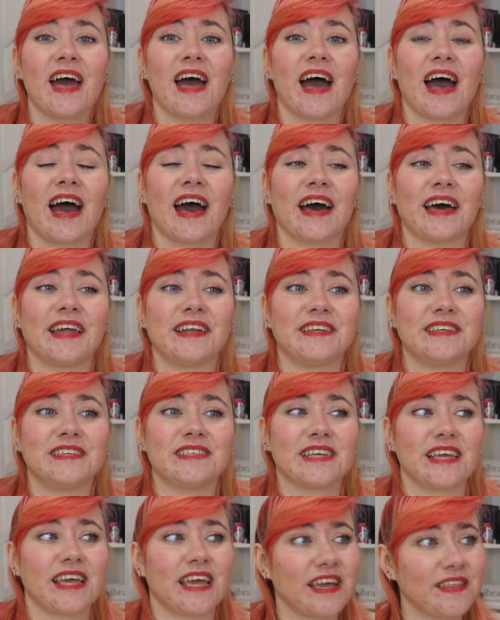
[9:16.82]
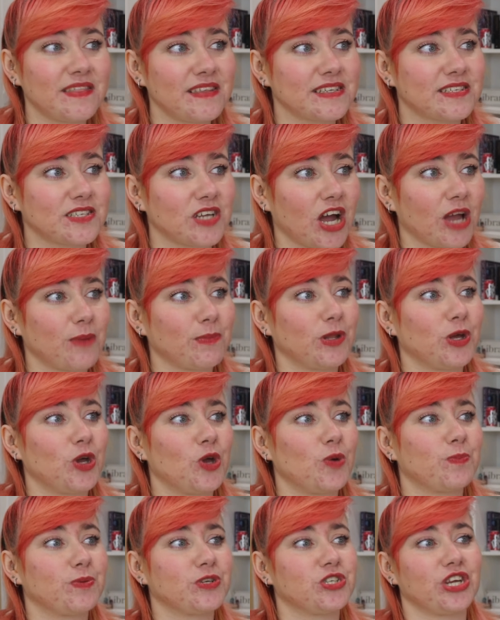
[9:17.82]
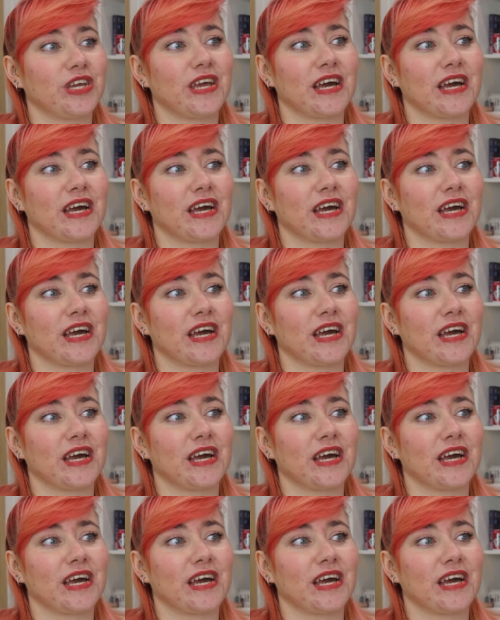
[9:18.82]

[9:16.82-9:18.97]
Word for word: and in this time loop she